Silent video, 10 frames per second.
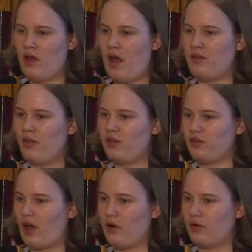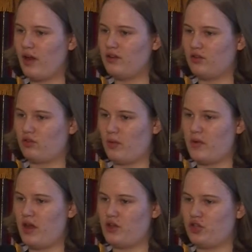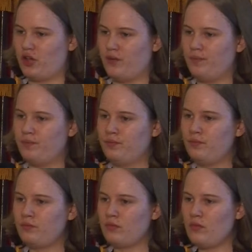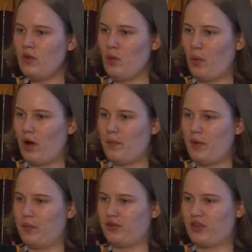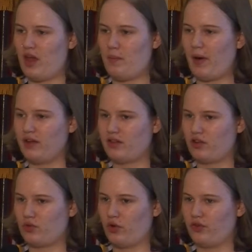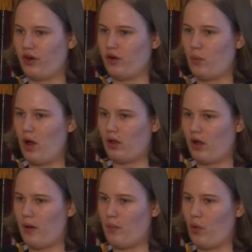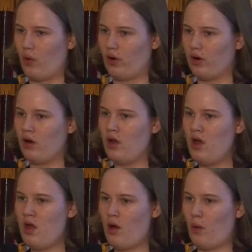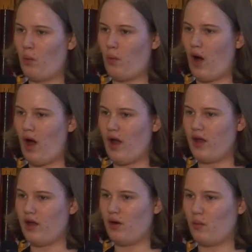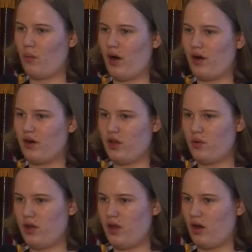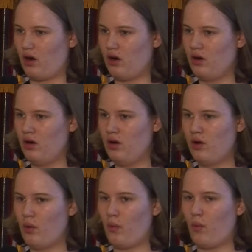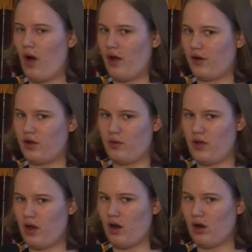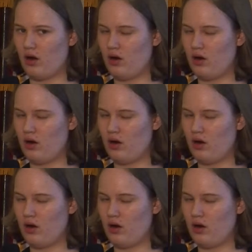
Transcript: And then there's outright discrimination, where people say bisexuals aren't welcome, or why are you here? Why are you here?